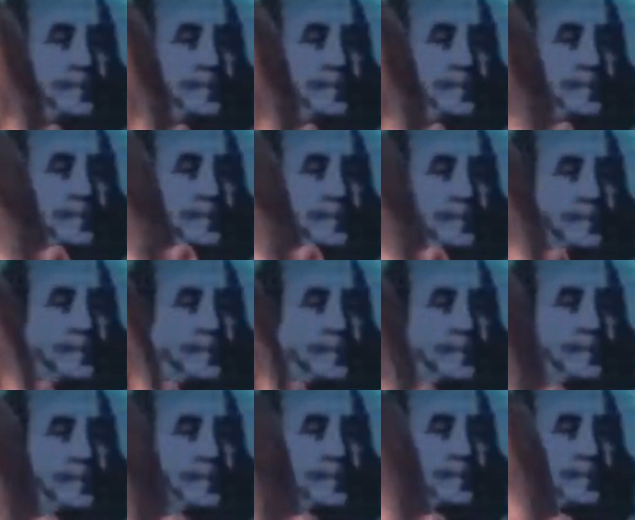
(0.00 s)

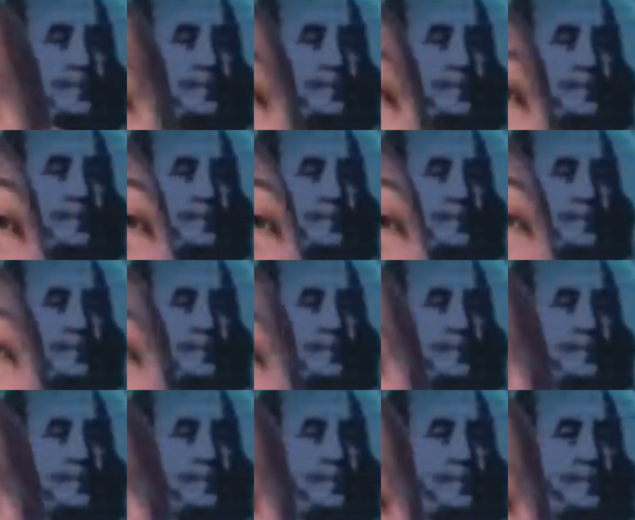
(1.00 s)

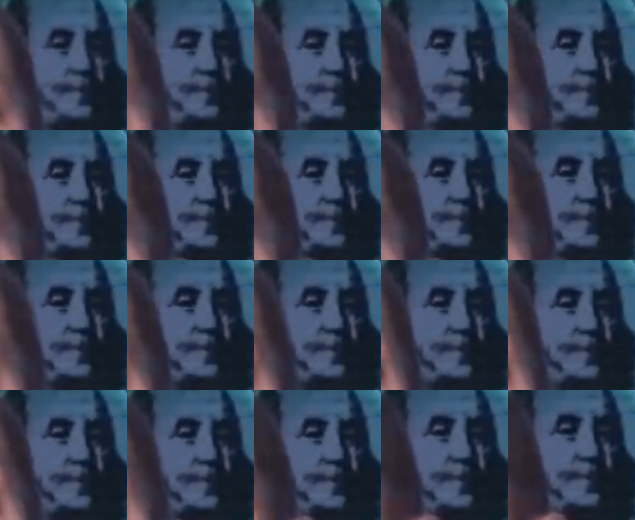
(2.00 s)

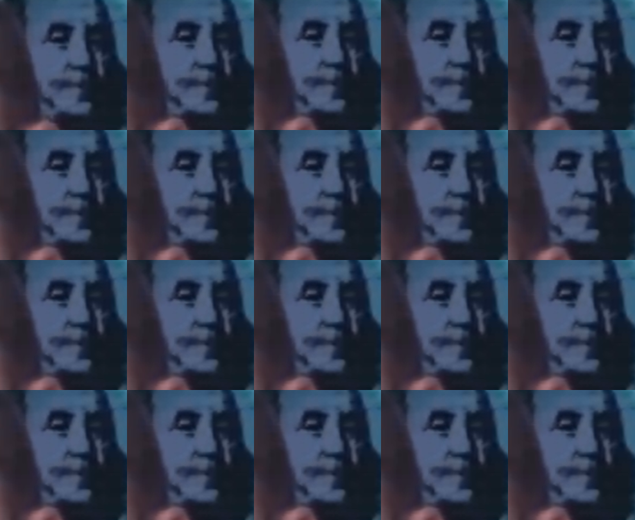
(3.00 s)
No words are spoken by the person on screen.